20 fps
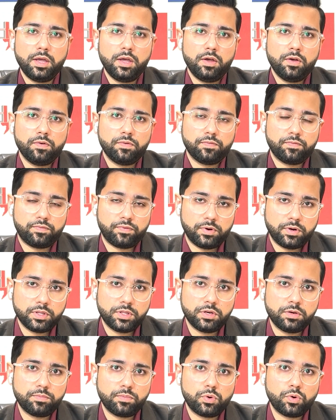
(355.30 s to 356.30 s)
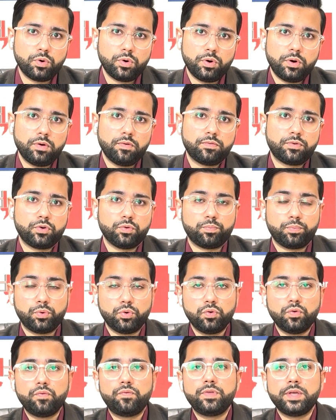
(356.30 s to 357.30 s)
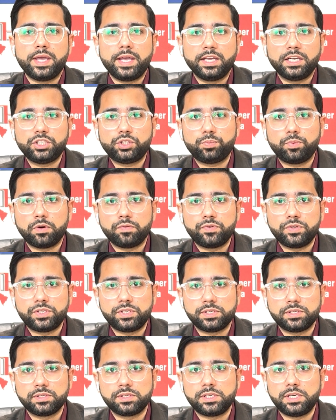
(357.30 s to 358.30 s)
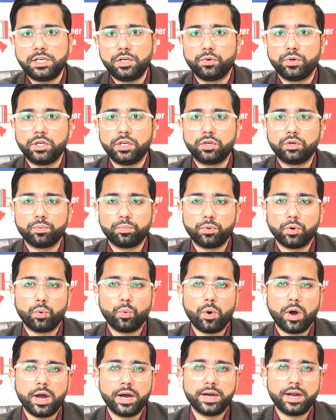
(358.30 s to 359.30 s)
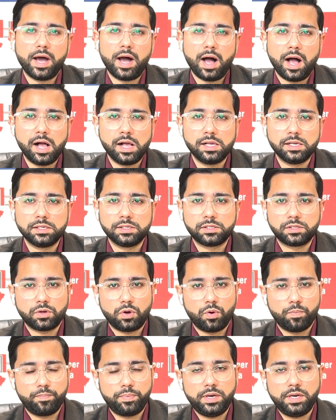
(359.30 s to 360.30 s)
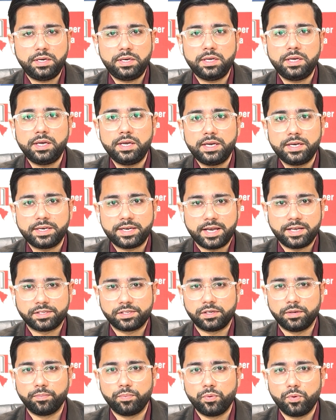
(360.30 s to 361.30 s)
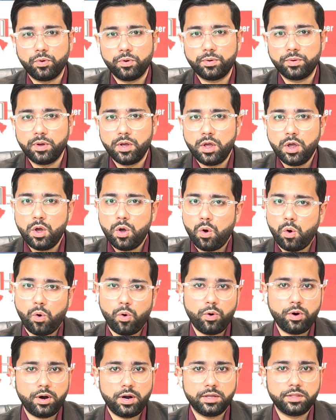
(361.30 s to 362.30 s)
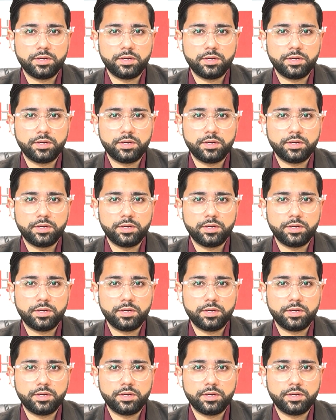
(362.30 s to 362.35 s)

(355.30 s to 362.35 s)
Furthermore, to prove the English proficiency, you need to provide IELTS or PT test report or other